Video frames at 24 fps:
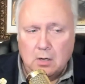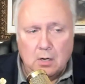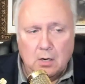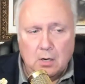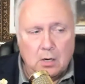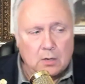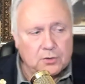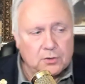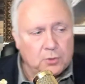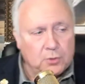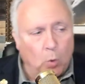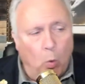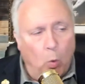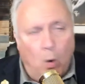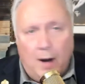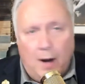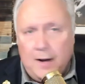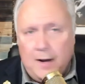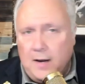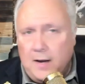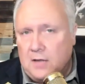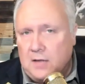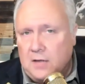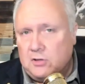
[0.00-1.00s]
So why
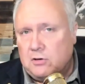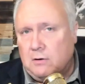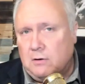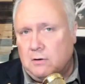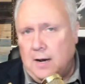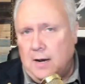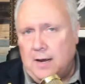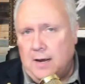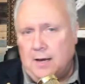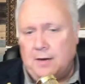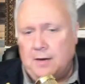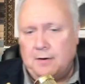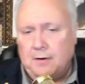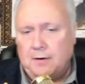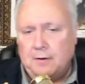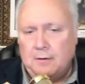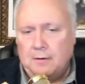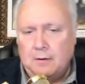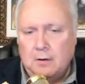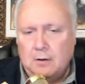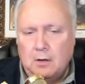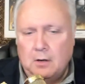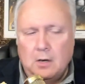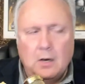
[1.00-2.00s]
not try it?
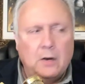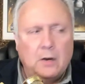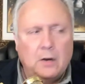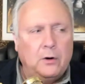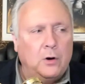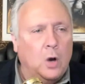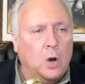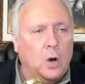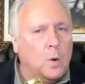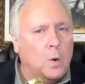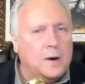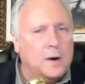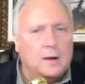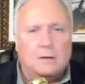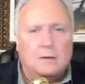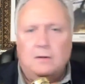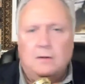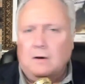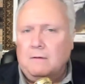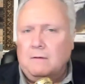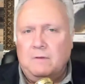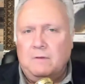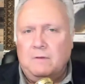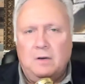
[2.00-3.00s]

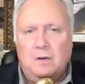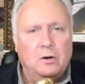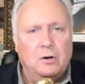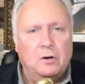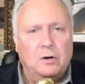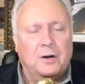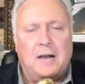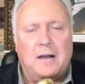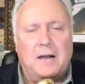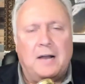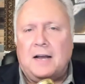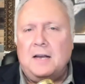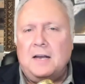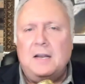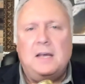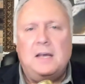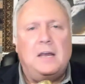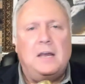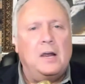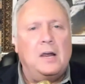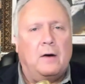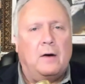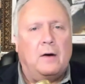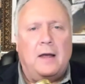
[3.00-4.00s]
You're not going to
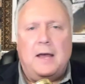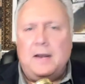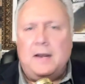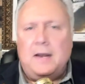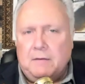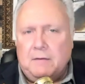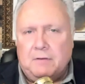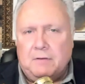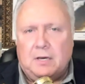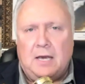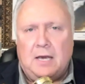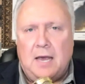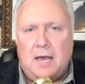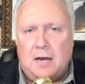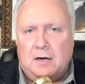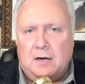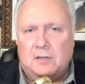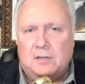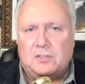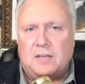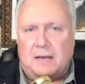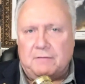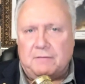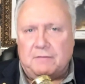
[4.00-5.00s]
hear any of the
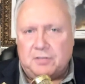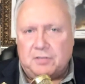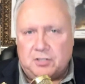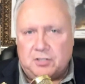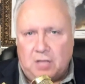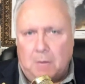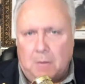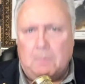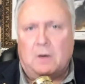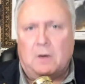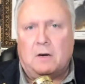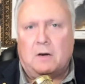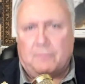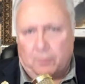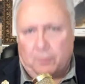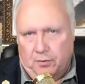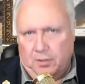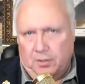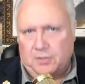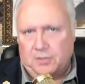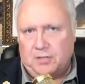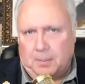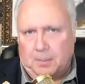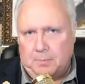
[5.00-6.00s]
candidates have stomach for
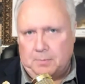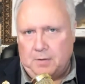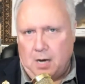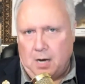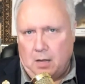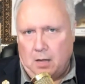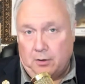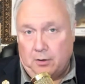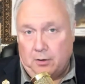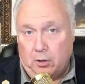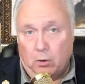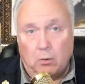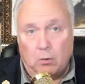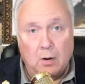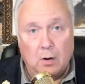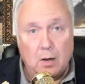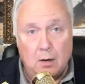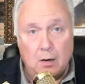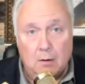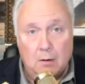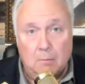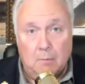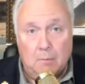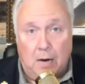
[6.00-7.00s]
this, I'm telling you.
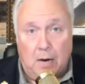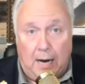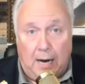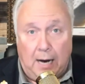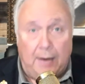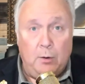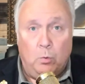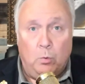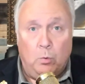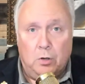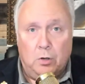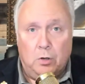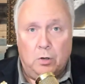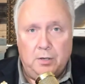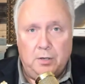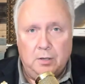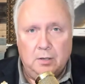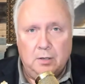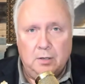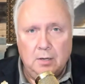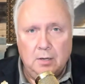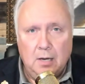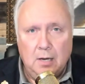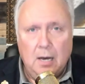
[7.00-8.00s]
I would.
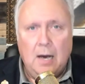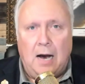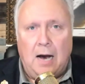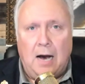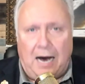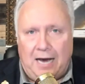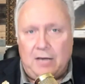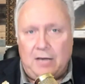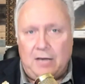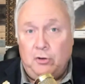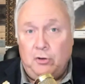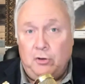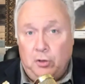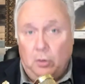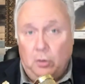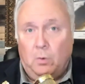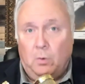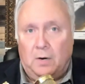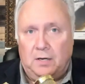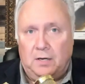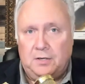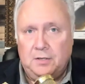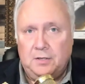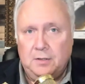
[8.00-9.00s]
I'd do
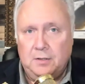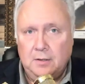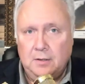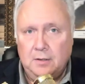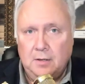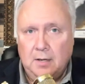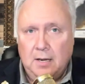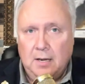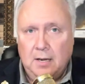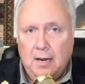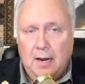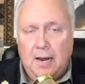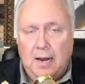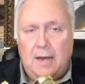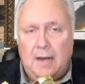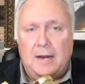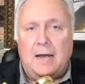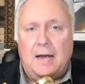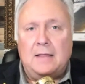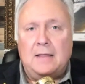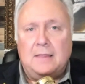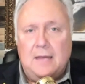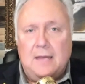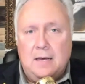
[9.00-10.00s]
it. And
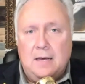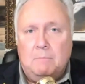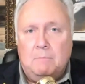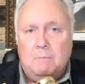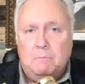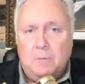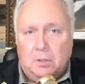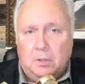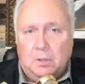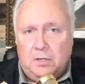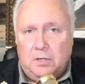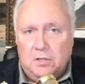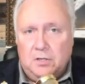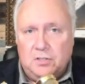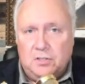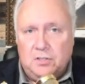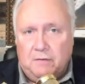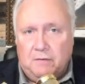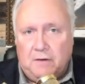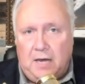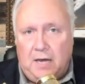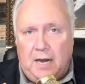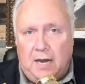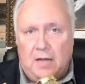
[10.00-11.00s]
I think millions
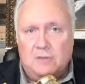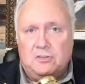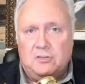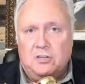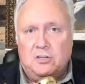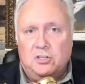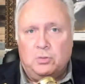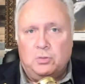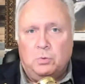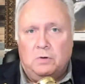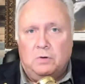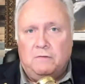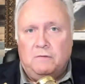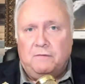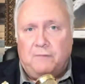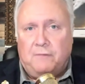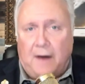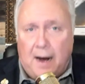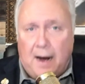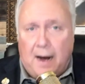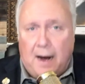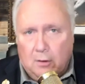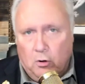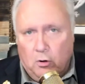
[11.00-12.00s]
of Kansans would
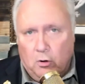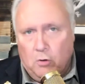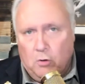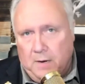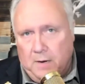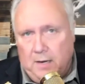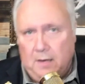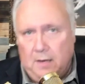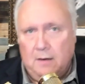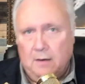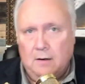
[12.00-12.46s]
follow me.